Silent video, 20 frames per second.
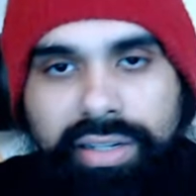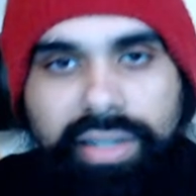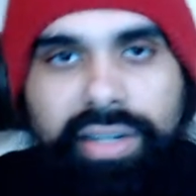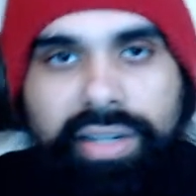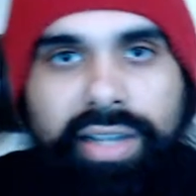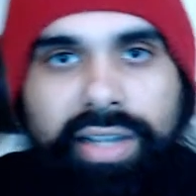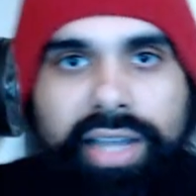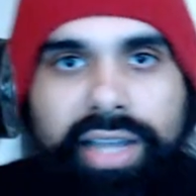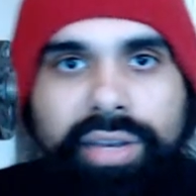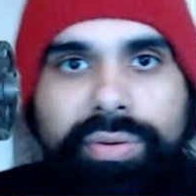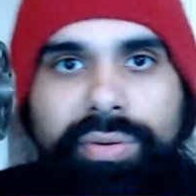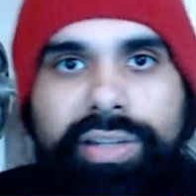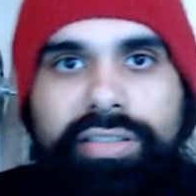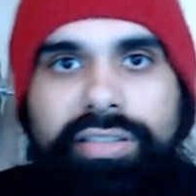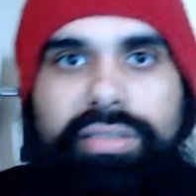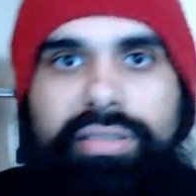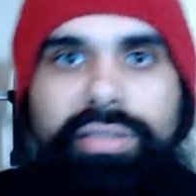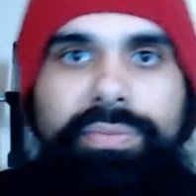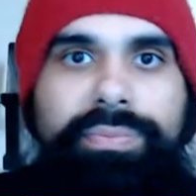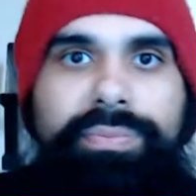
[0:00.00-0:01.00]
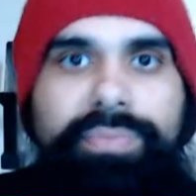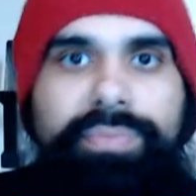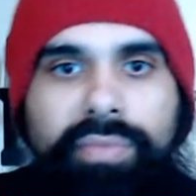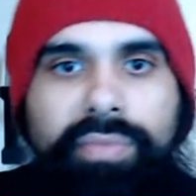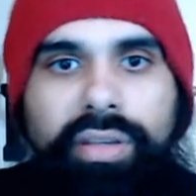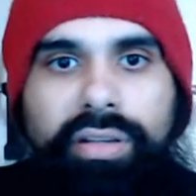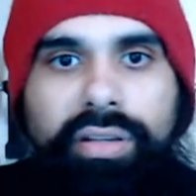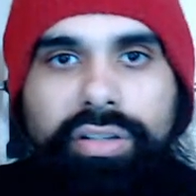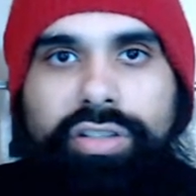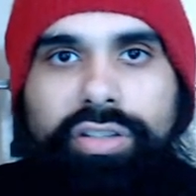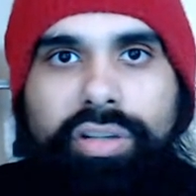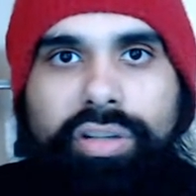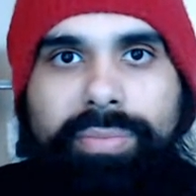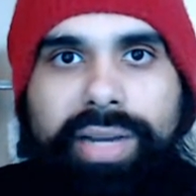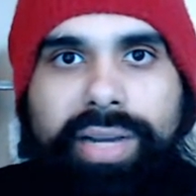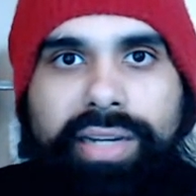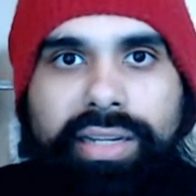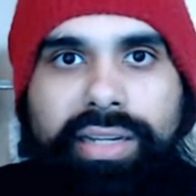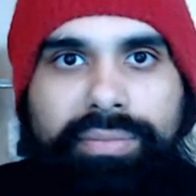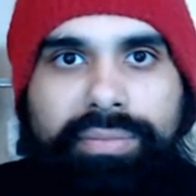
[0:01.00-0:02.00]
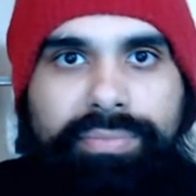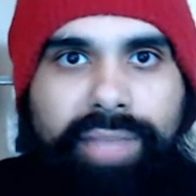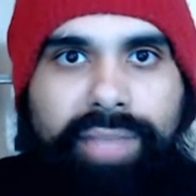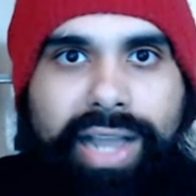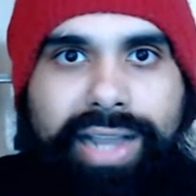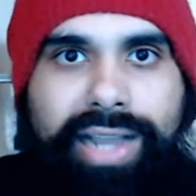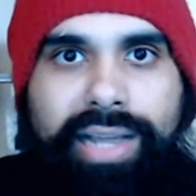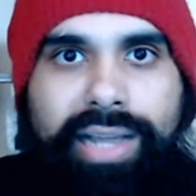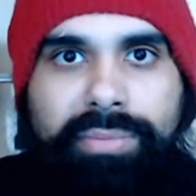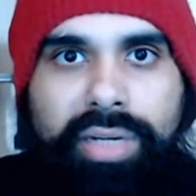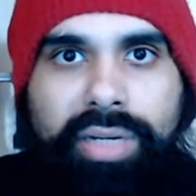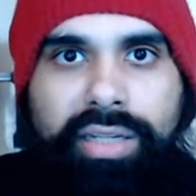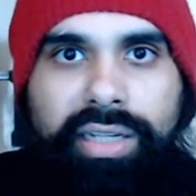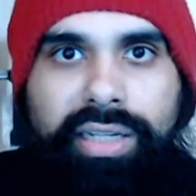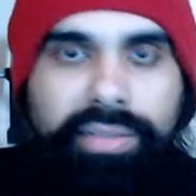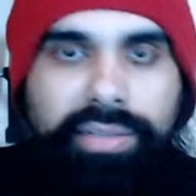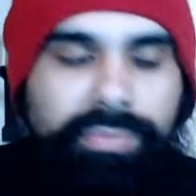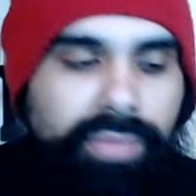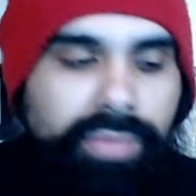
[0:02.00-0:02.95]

Anyways, You saw my knee? I got my knee.